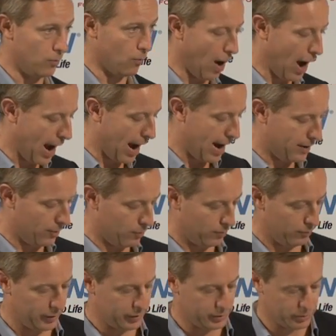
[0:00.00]
why
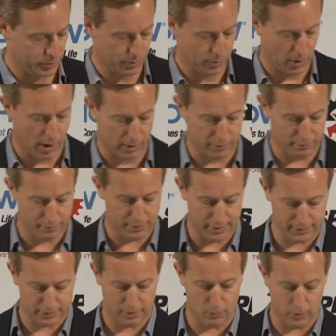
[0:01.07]
we do all of
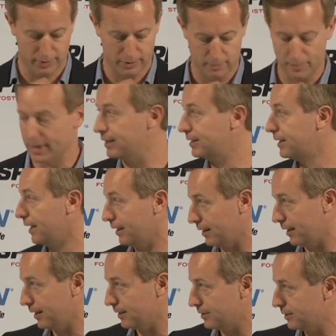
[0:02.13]
this and what the big deal
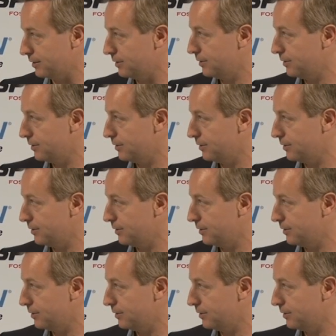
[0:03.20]
is,